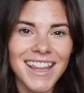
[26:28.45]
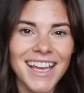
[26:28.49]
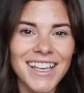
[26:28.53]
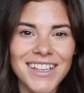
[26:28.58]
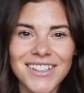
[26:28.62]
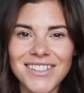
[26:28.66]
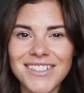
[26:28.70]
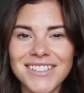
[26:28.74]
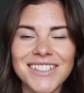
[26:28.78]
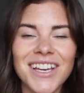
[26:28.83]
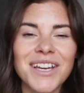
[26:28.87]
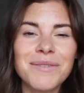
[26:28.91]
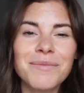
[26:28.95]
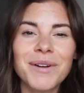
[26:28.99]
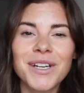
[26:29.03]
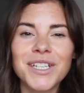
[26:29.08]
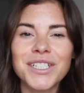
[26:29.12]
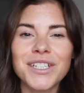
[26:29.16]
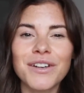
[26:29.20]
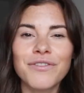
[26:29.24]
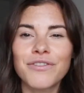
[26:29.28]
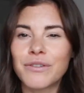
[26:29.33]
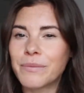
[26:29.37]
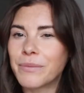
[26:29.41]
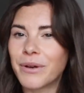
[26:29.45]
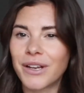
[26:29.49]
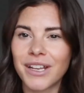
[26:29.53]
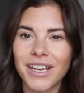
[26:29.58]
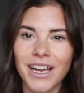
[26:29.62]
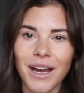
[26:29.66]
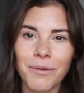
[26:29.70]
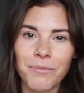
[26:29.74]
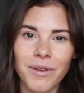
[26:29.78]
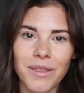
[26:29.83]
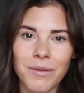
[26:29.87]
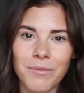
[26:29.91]
Thank you so much for
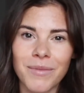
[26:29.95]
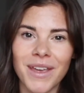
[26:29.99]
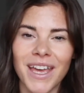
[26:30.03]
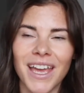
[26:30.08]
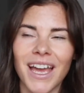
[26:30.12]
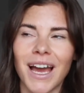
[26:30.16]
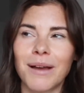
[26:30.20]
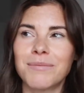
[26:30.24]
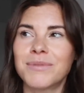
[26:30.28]
putting up with me.